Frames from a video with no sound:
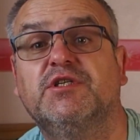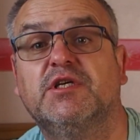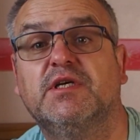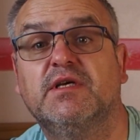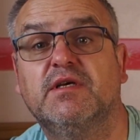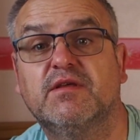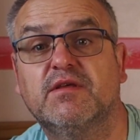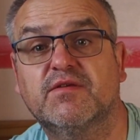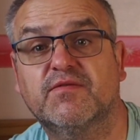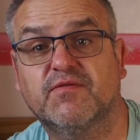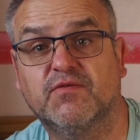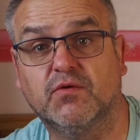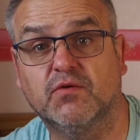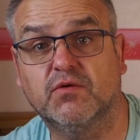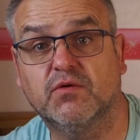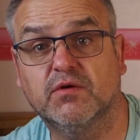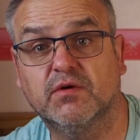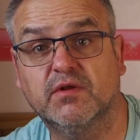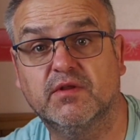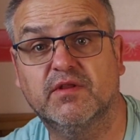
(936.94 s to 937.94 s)
is
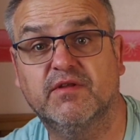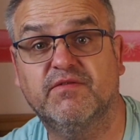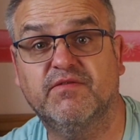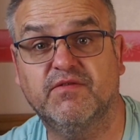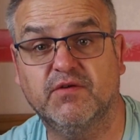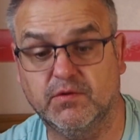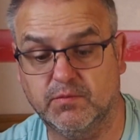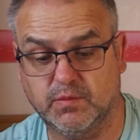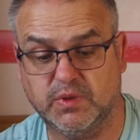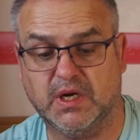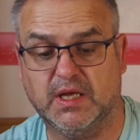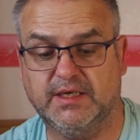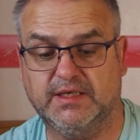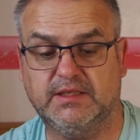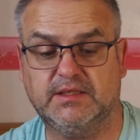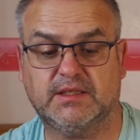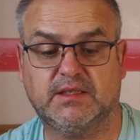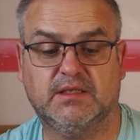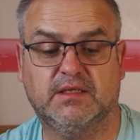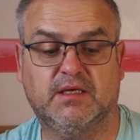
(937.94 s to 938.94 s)
for the
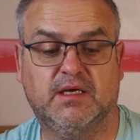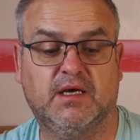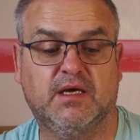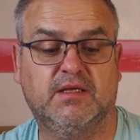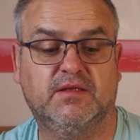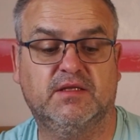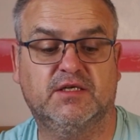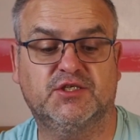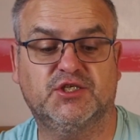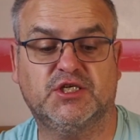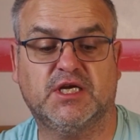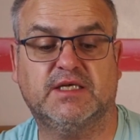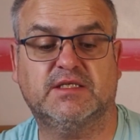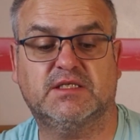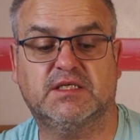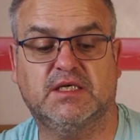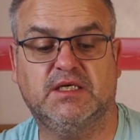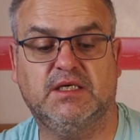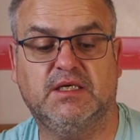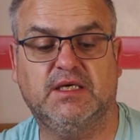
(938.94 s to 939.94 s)
footplate and the
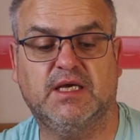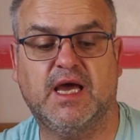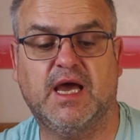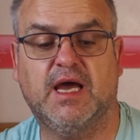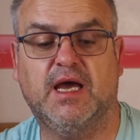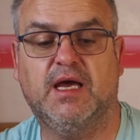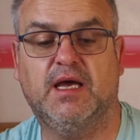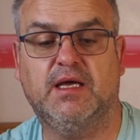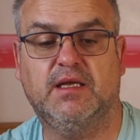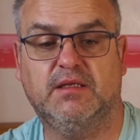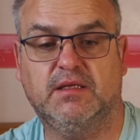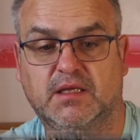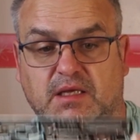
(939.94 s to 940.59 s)
chassis and the